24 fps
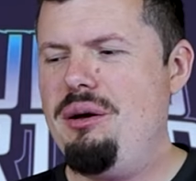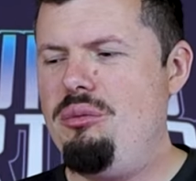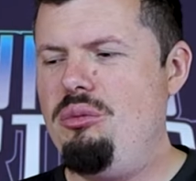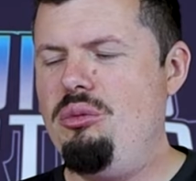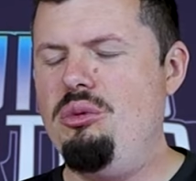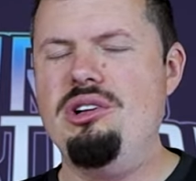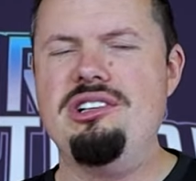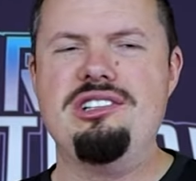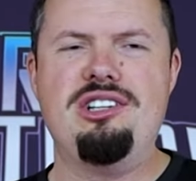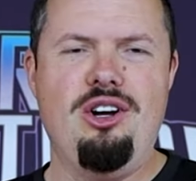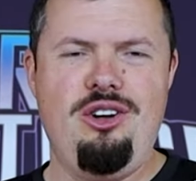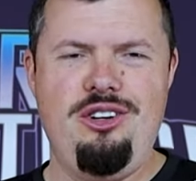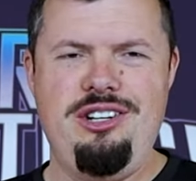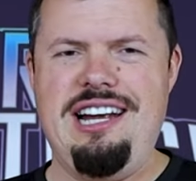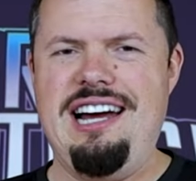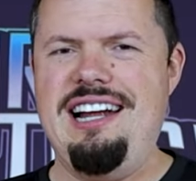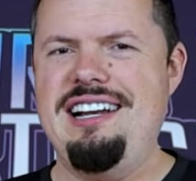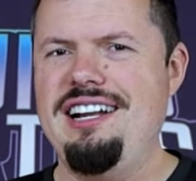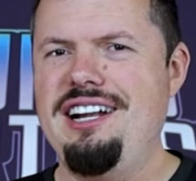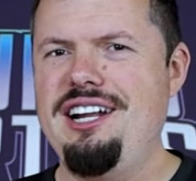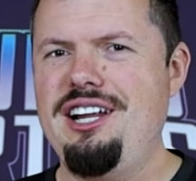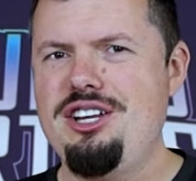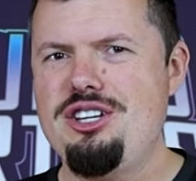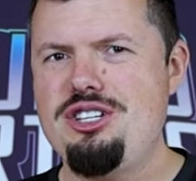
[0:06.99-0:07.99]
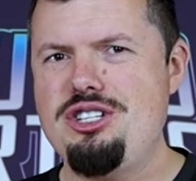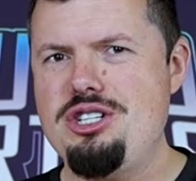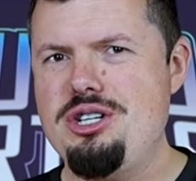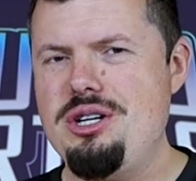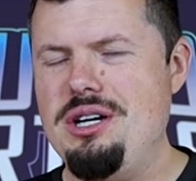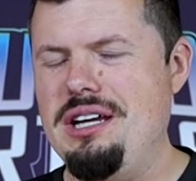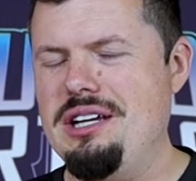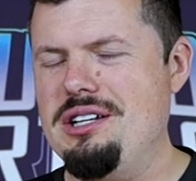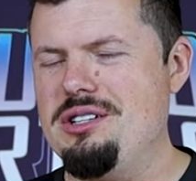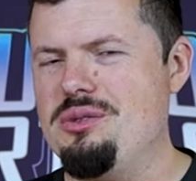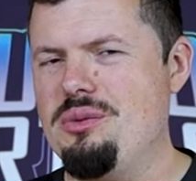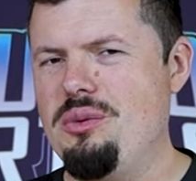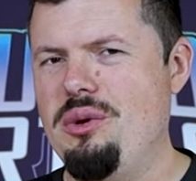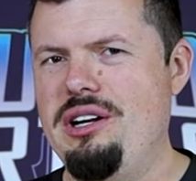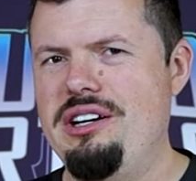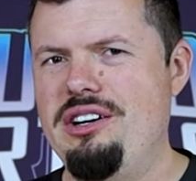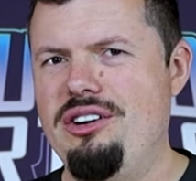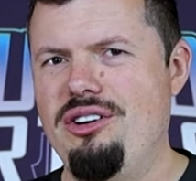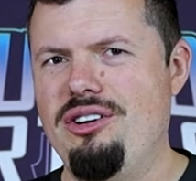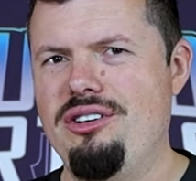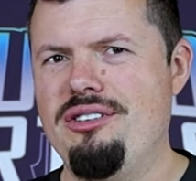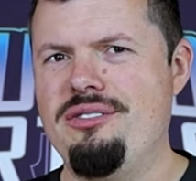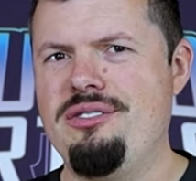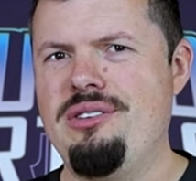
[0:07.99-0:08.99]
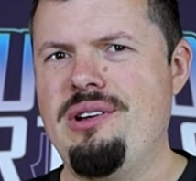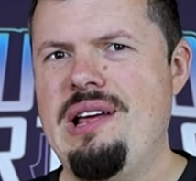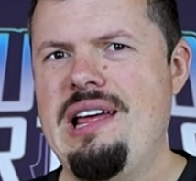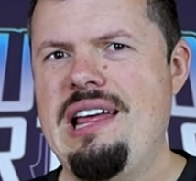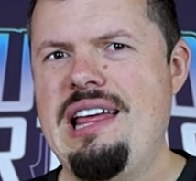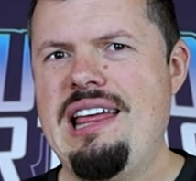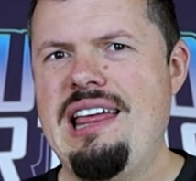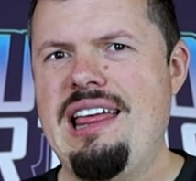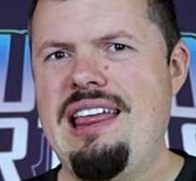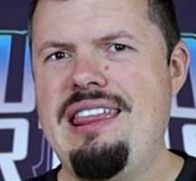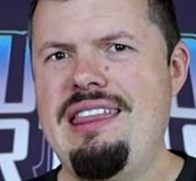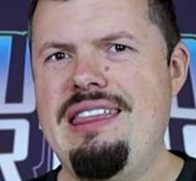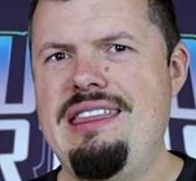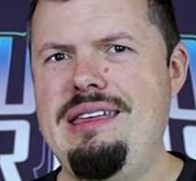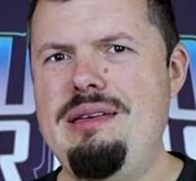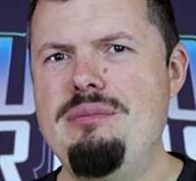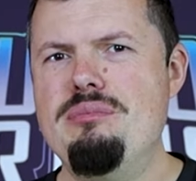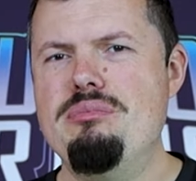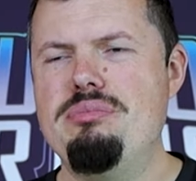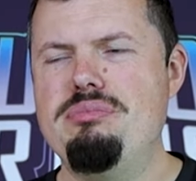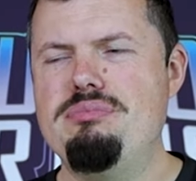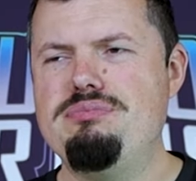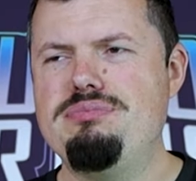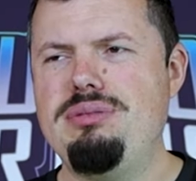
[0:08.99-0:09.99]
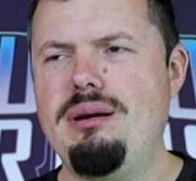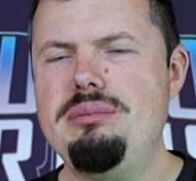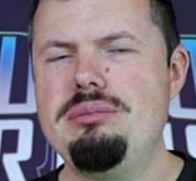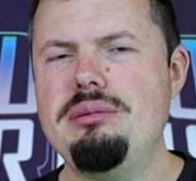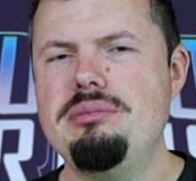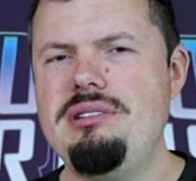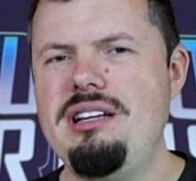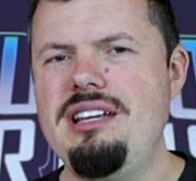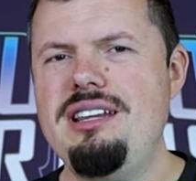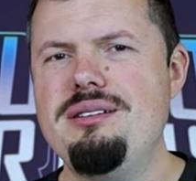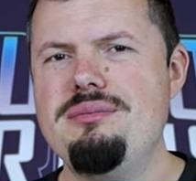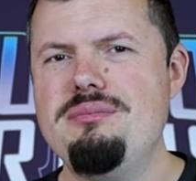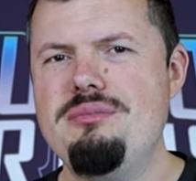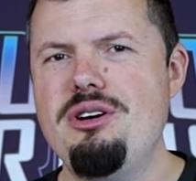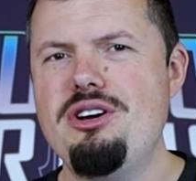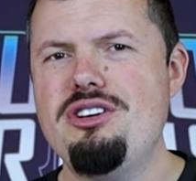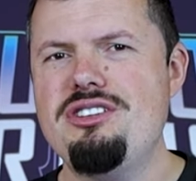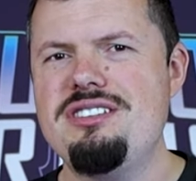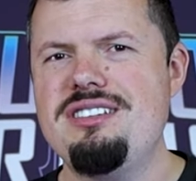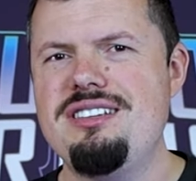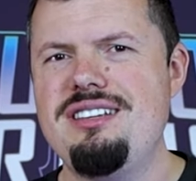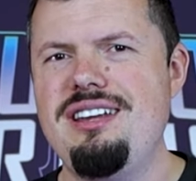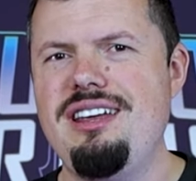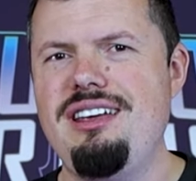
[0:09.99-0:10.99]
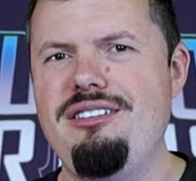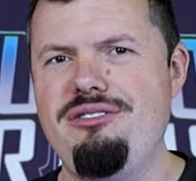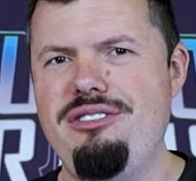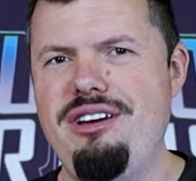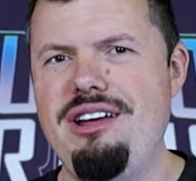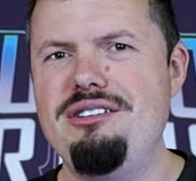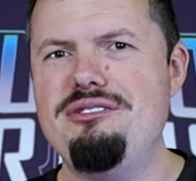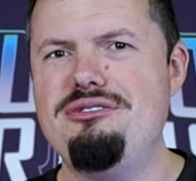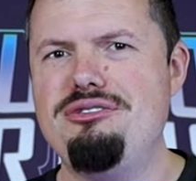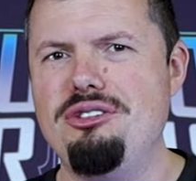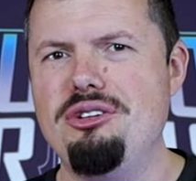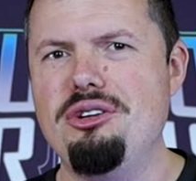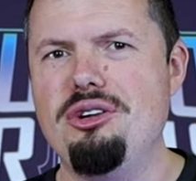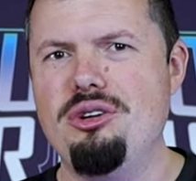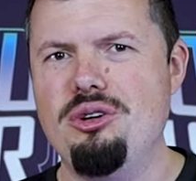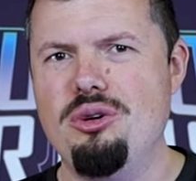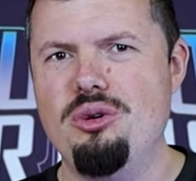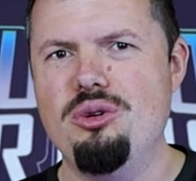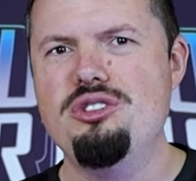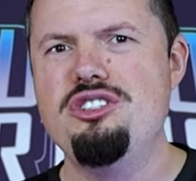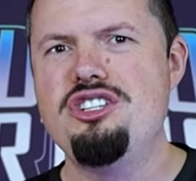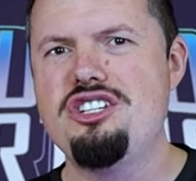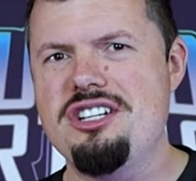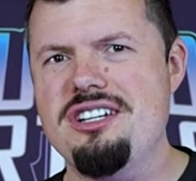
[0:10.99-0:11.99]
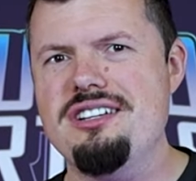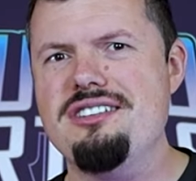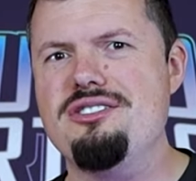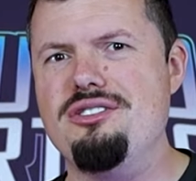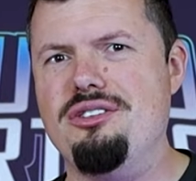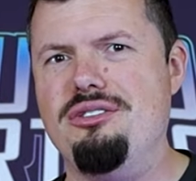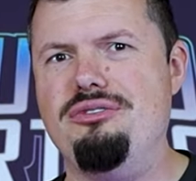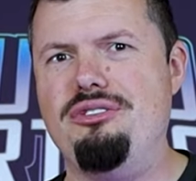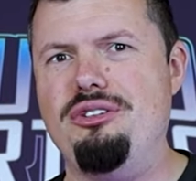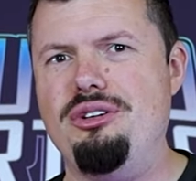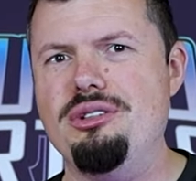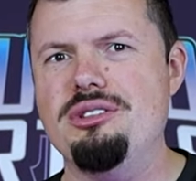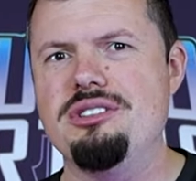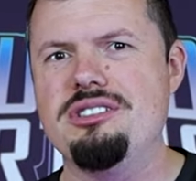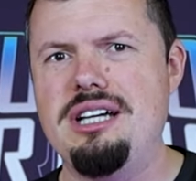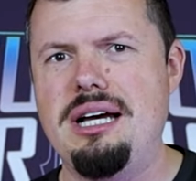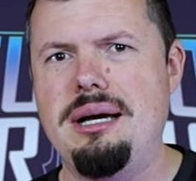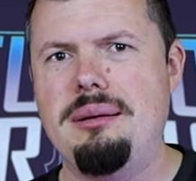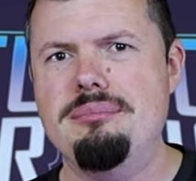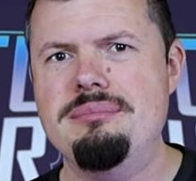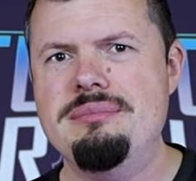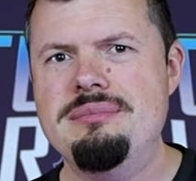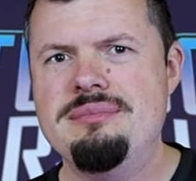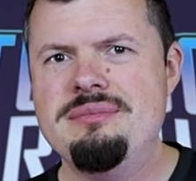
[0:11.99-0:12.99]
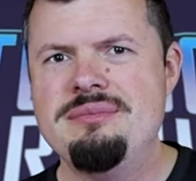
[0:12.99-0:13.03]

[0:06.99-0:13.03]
will go down in history as one of the probably the most eventful launches of all time.